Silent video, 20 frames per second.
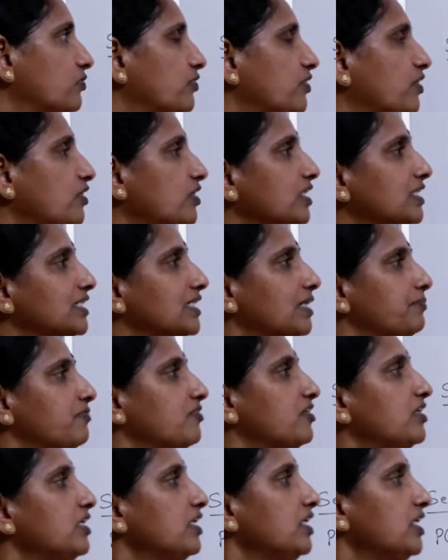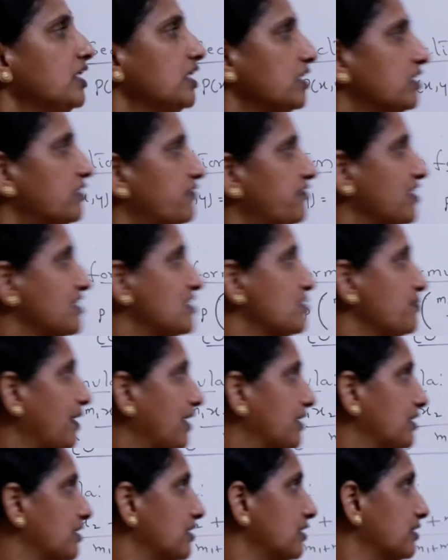What is m1? The first
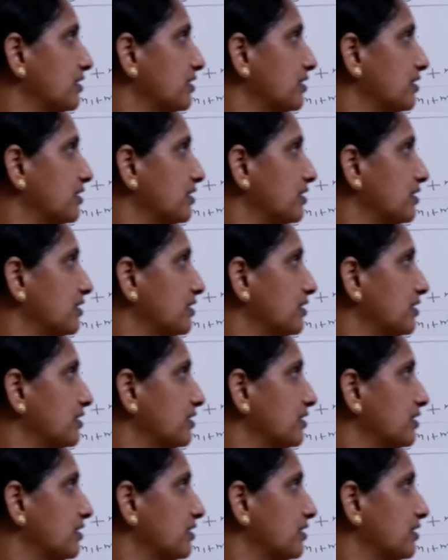part.